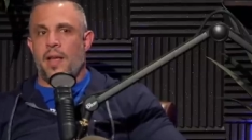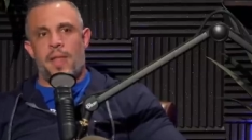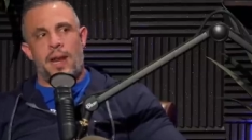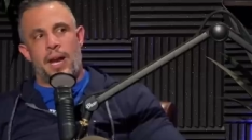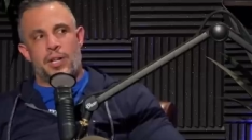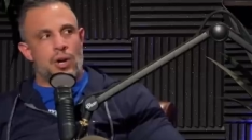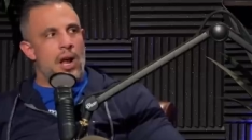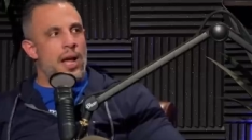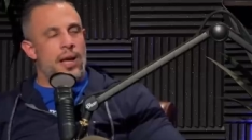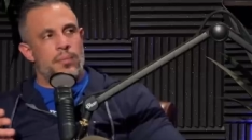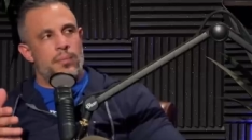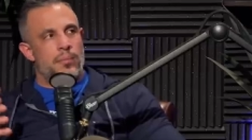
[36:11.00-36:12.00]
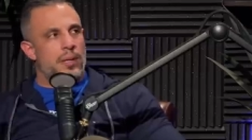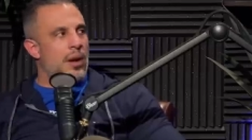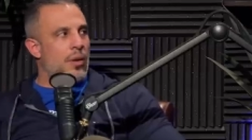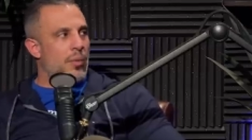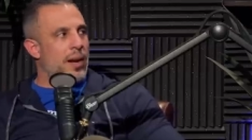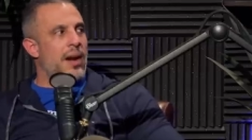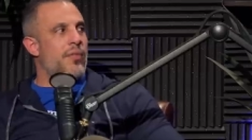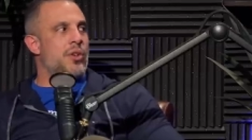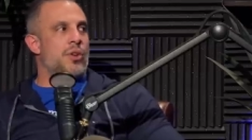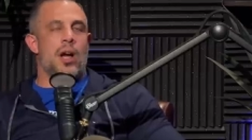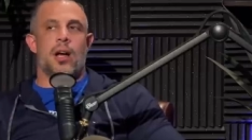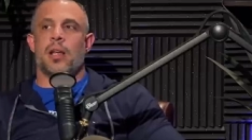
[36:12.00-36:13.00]
And then I tried, you yeah. know, whatever
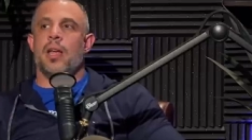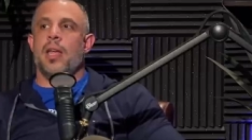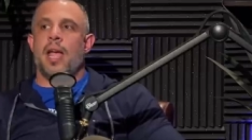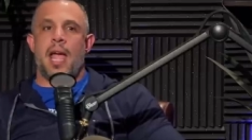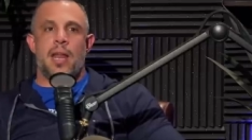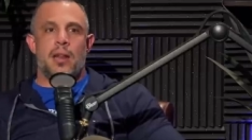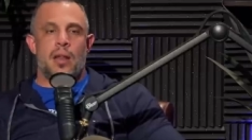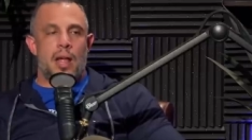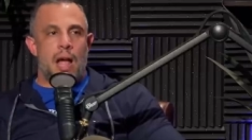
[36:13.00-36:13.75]
drug, yeah. and